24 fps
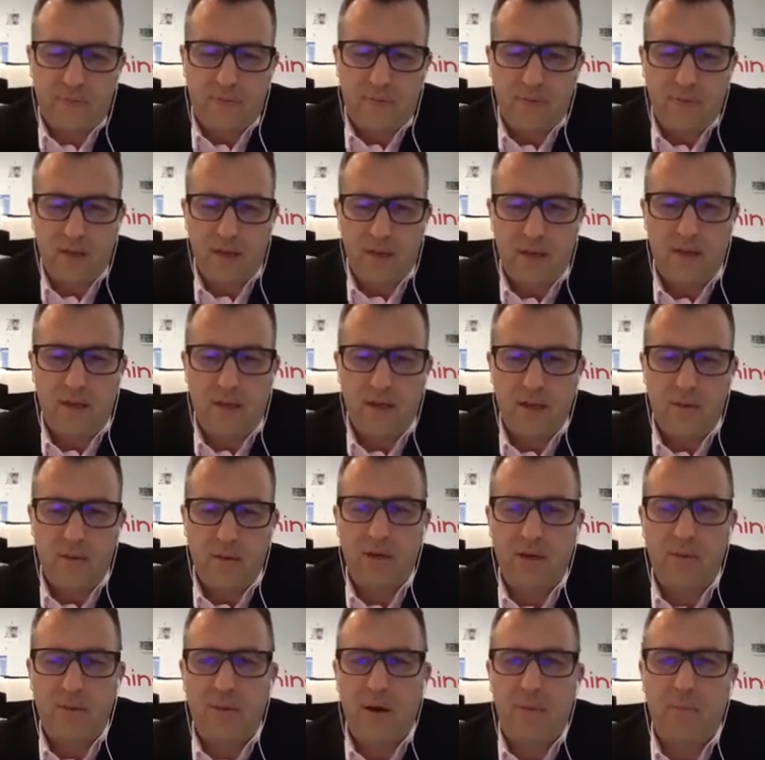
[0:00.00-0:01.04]
a little bit
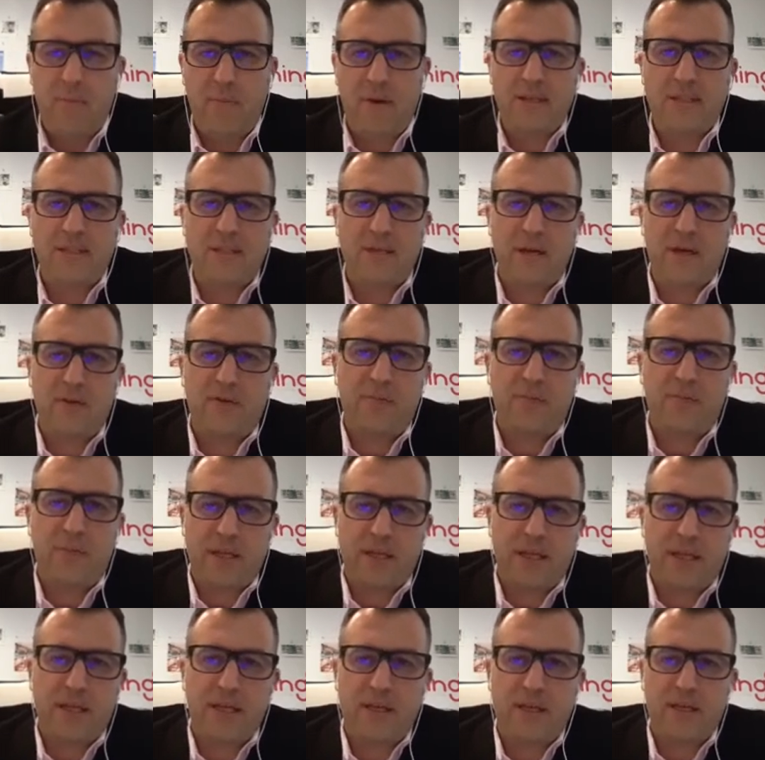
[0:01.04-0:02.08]
about myself, but
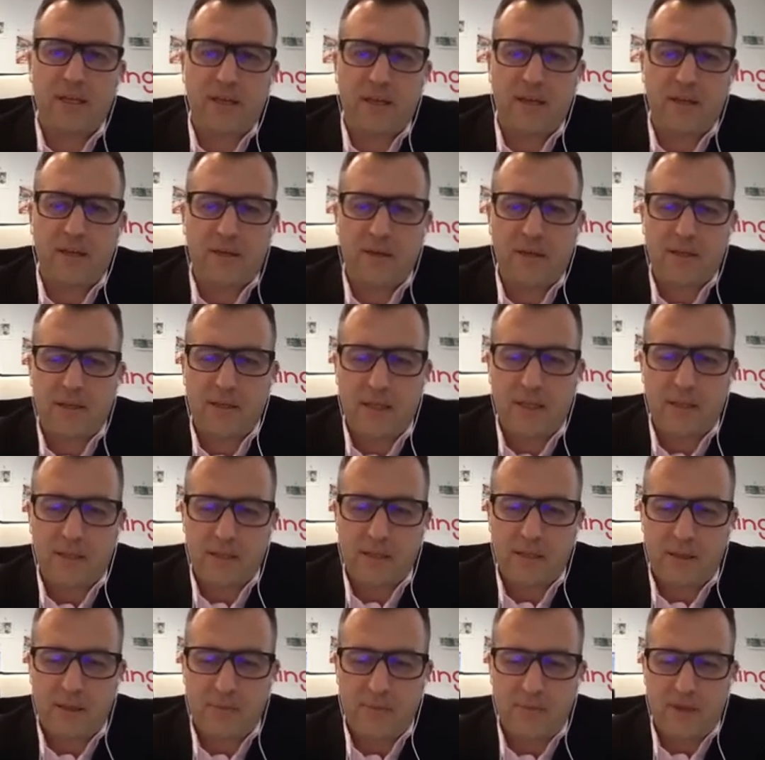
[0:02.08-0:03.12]
then
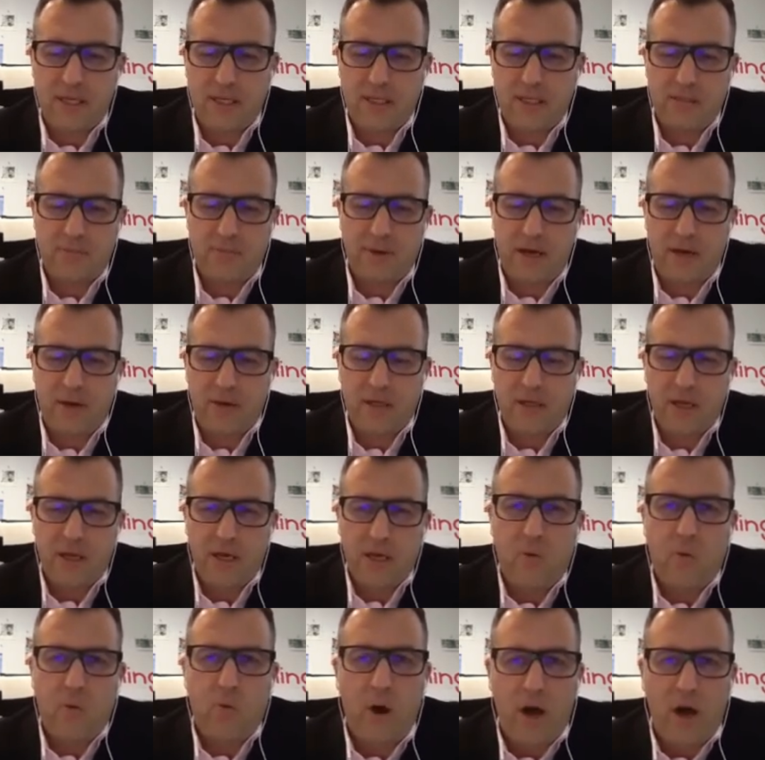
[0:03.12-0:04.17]
some things about
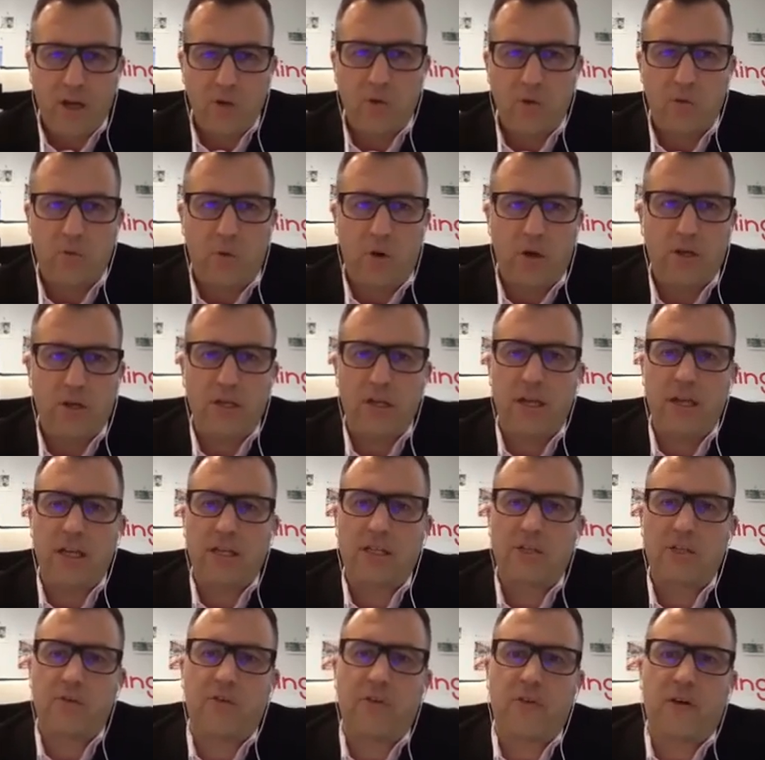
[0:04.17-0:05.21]
why you would want an
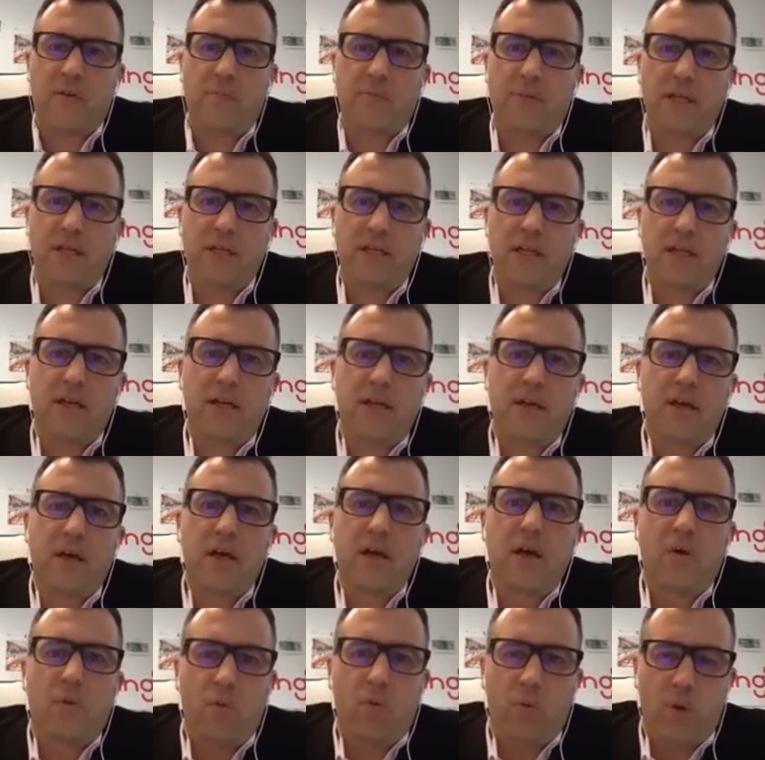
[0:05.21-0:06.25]
electrified building,
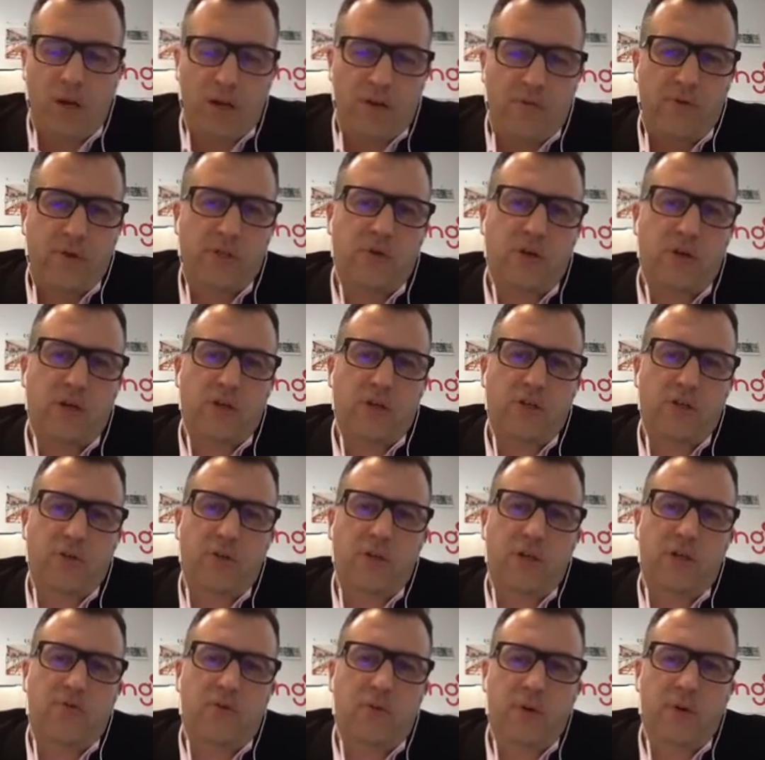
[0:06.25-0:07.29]
what infrastructure you need
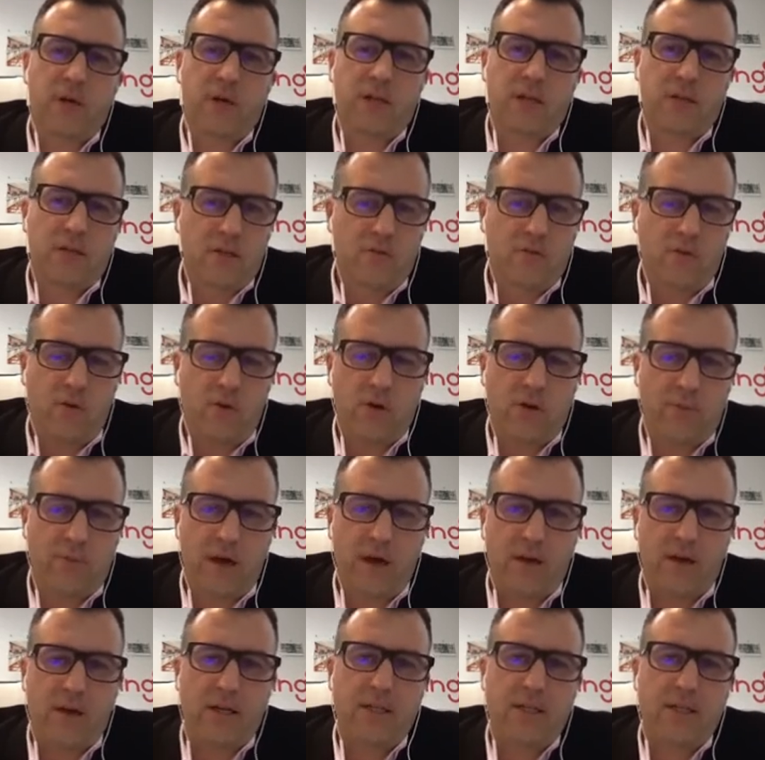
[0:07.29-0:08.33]
from it. You've learned about
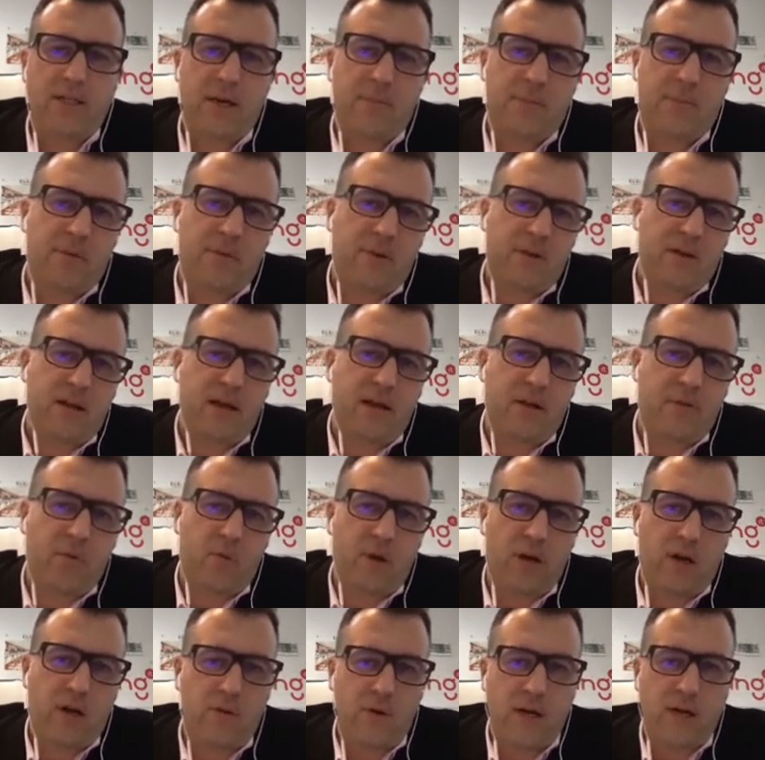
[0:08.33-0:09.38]
an example and what I
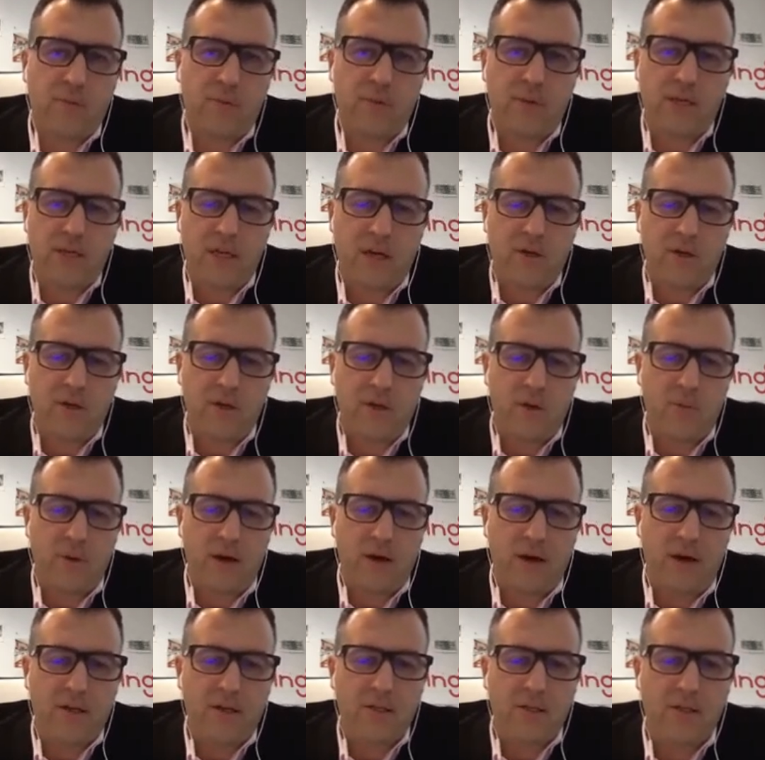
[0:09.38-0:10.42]
recommend how you go
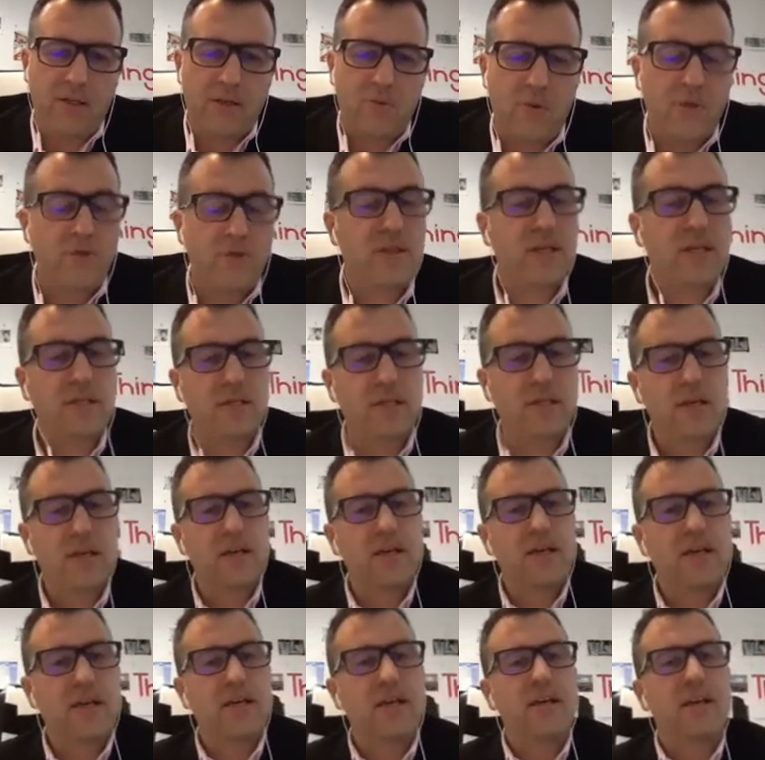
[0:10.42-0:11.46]
about this. And with this,
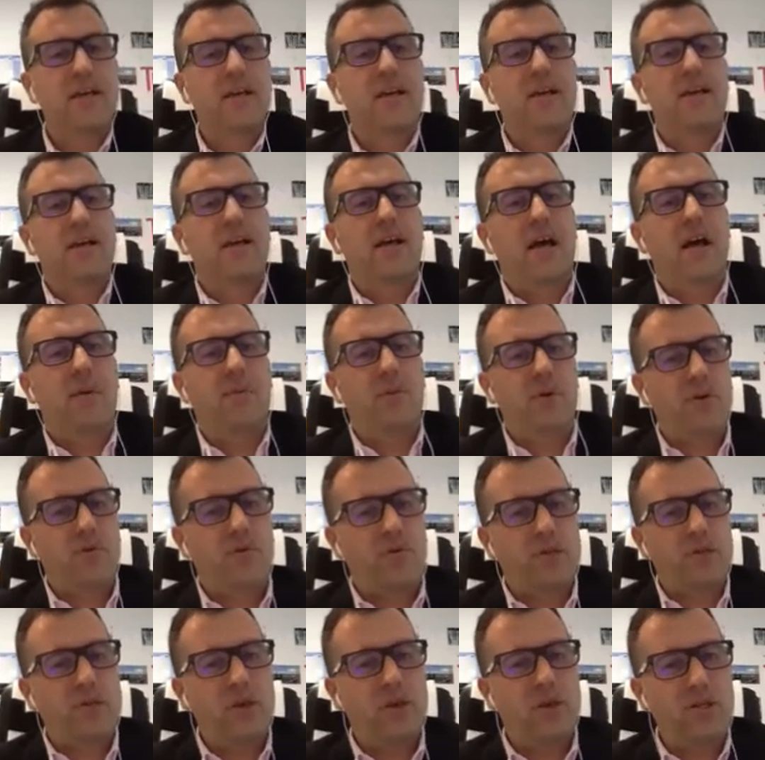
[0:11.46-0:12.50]
I'm going to
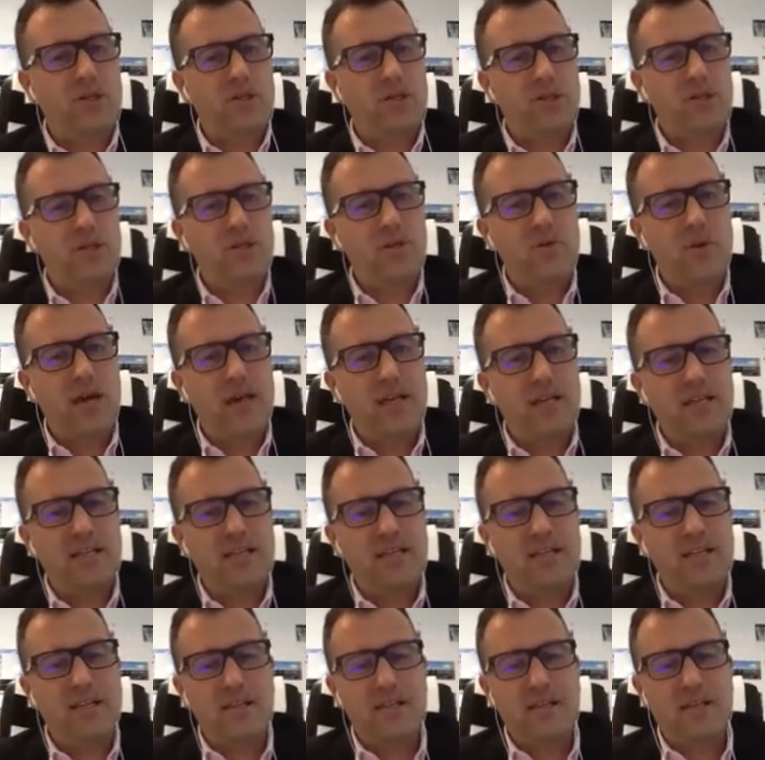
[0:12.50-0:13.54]
return it to you, Aidan.
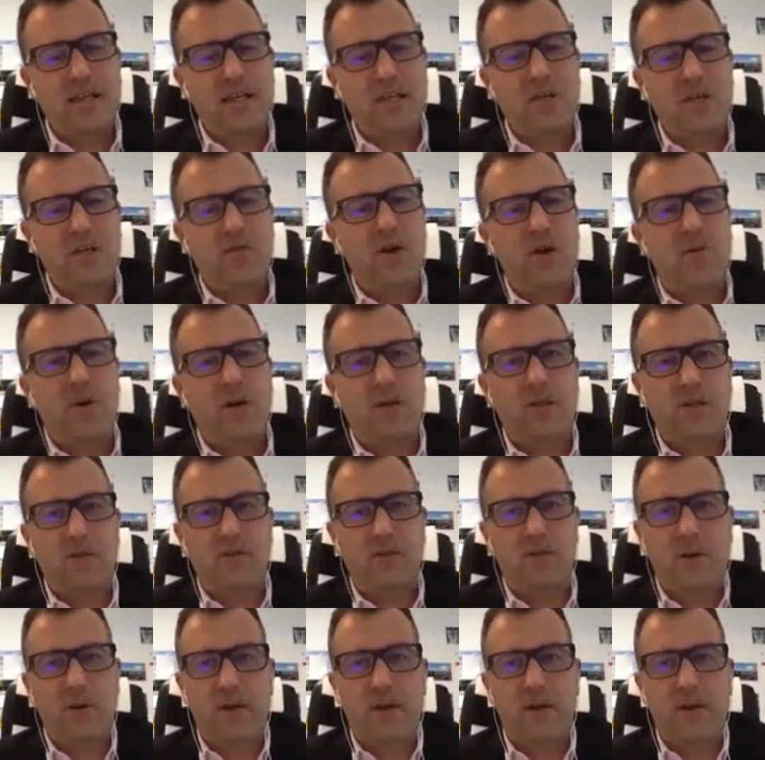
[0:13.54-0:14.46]
Thank you very much, everybody.